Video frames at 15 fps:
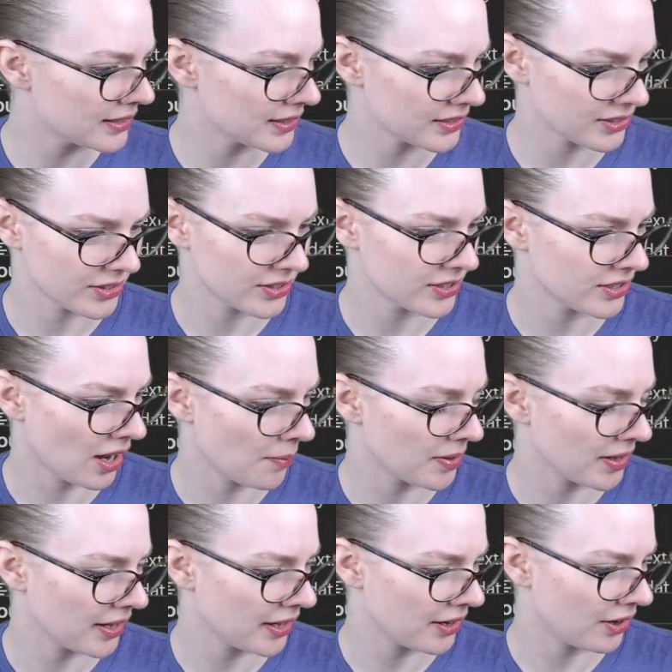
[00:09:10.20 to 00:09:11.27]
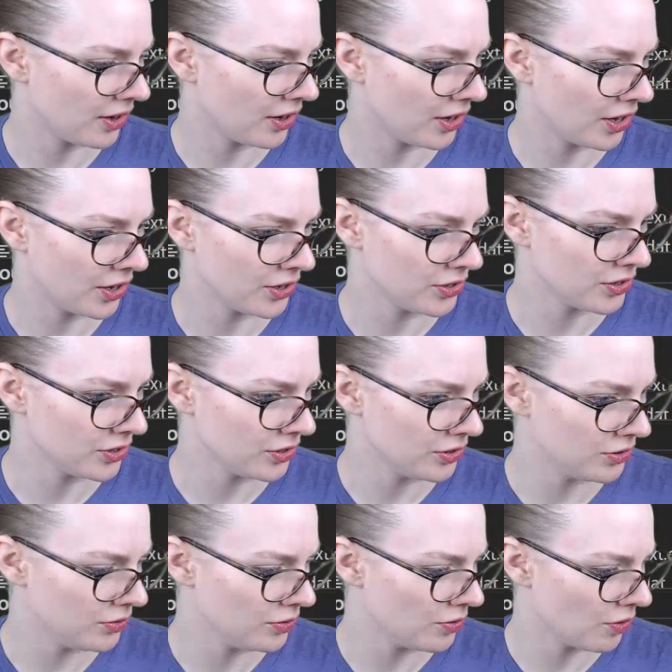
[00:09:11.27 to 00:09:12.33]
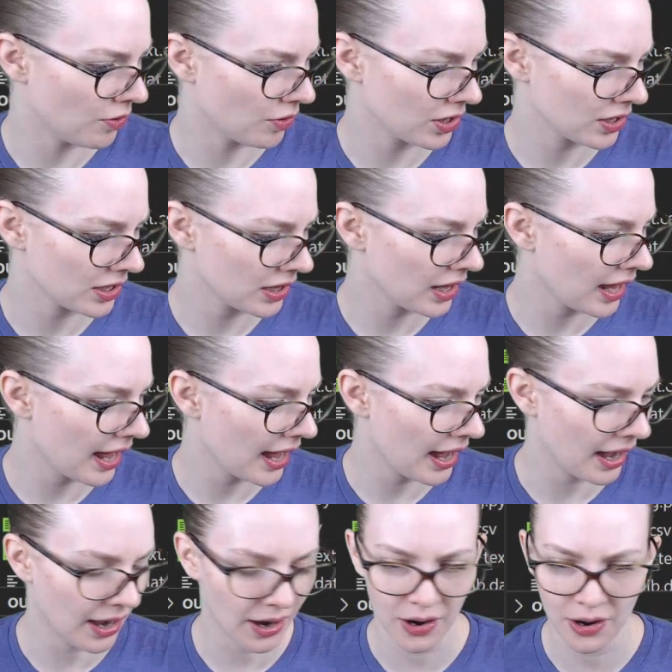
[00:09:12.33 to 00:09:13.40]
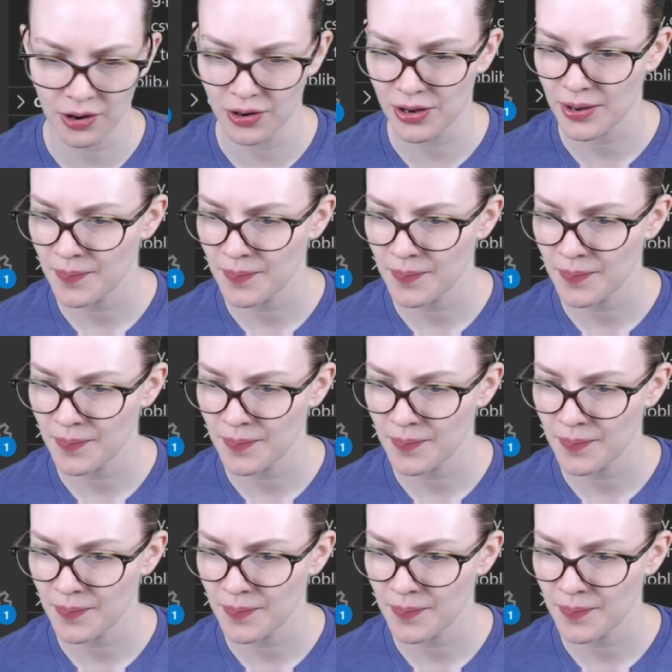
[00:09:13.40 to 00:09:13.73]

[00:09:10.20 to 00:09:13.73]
Stopping it on Google Cloud.